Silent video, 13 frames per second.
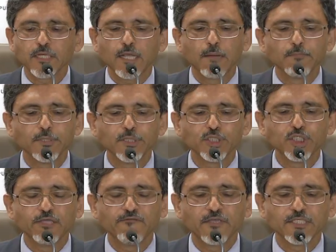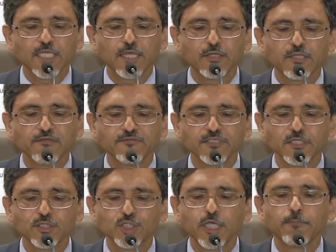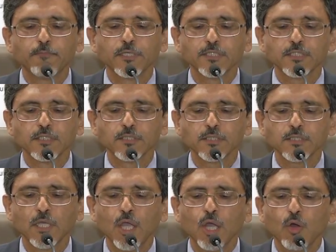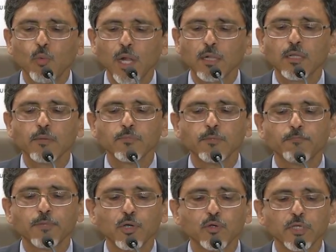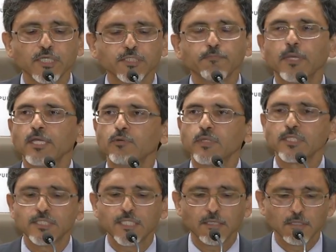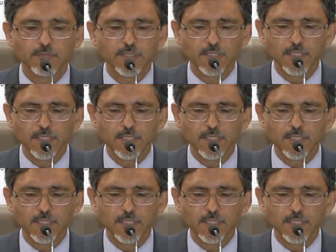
and company chief executives and chairpersons, welcome the progress made with the settlement